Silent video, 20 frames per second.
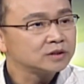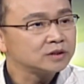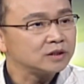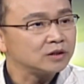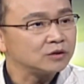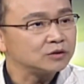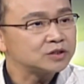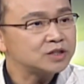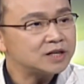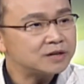you
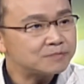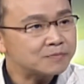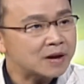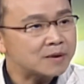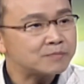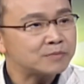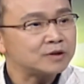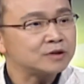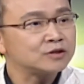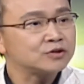know, team
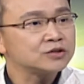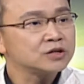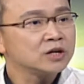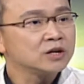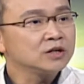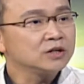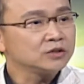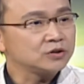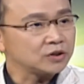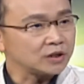members
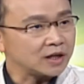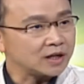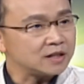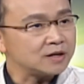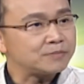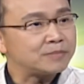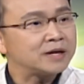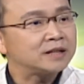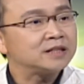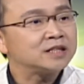to get
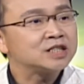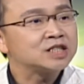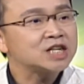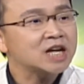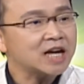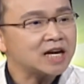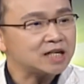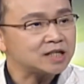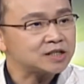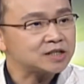a better
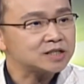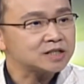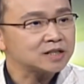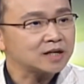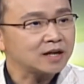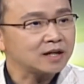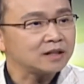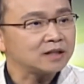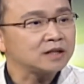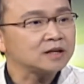taste
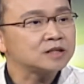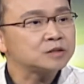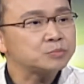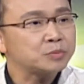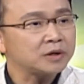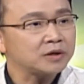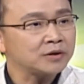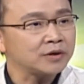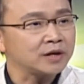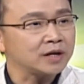and
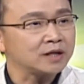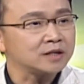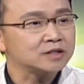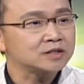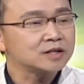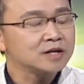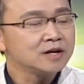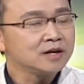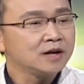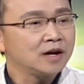
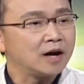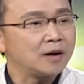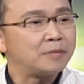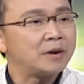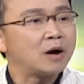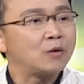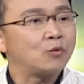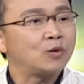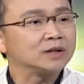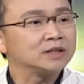experience
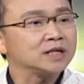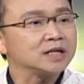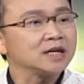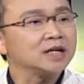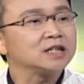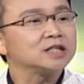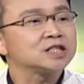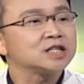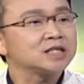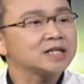about what the
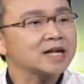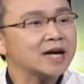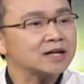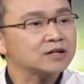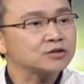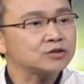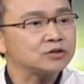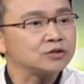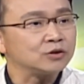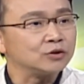
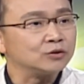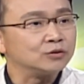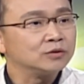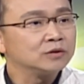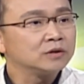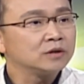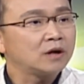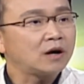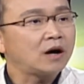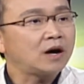international
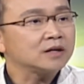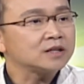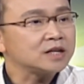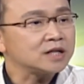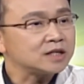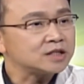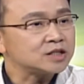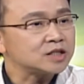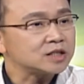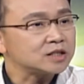
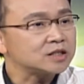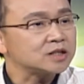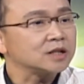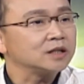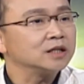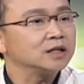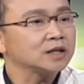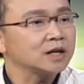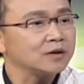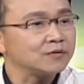audiences are
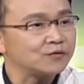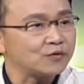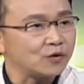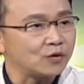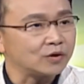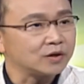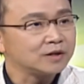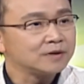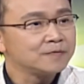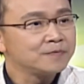looking
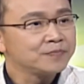for.